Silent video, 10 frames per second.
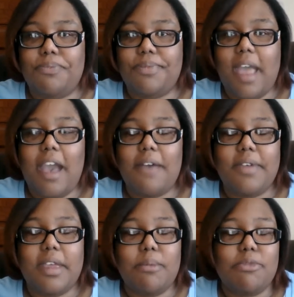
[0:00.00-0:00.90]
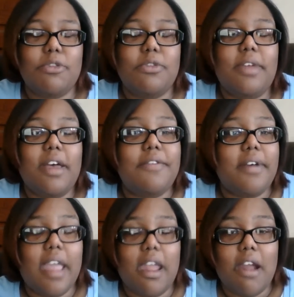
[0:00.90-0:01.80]
having improved
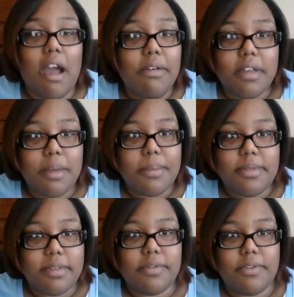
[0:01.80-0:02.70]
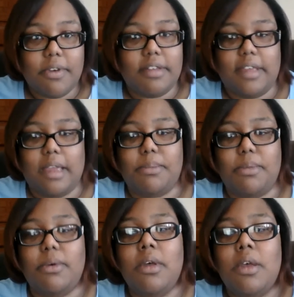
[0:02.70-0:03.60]
healthcare outcomes, for
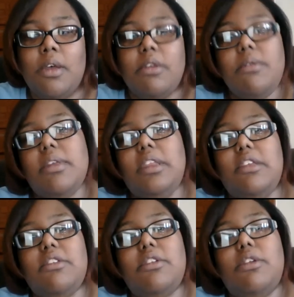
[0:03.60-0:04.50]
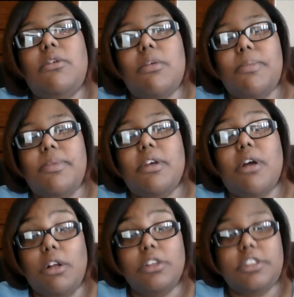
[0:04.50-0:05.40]
example, you really need to know the
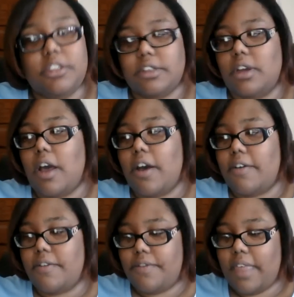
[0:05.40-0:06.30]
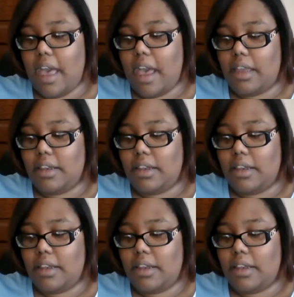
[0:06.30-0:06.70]
culture of that